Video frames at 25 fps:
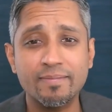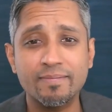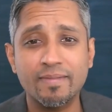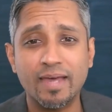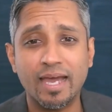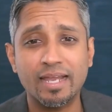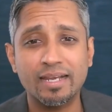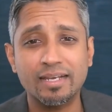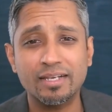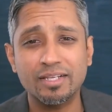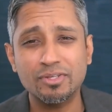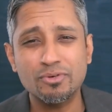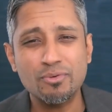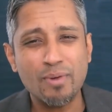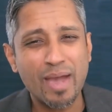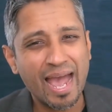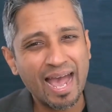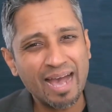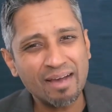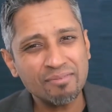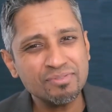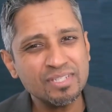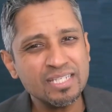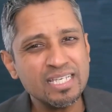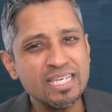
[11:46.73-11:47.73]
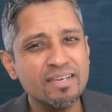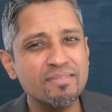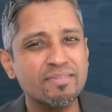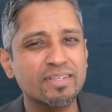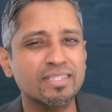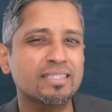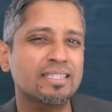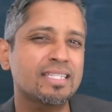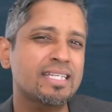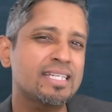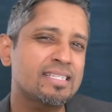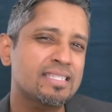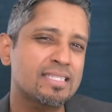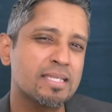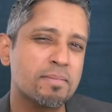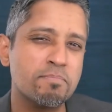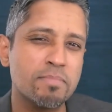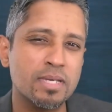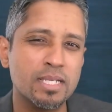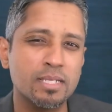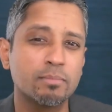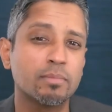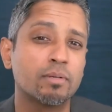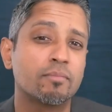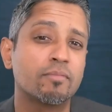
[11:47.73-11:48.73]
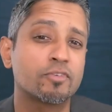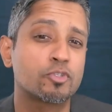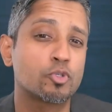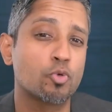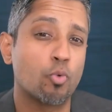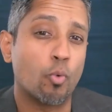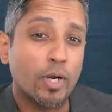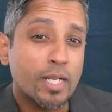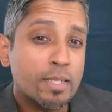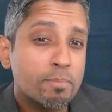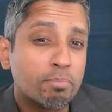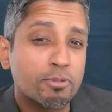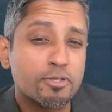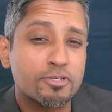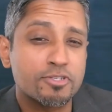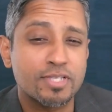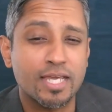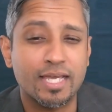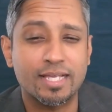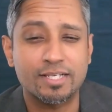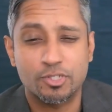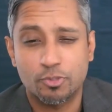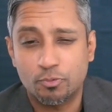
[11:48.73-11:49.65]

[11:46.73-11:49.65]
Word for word: that you have to give at least a minimum of 20%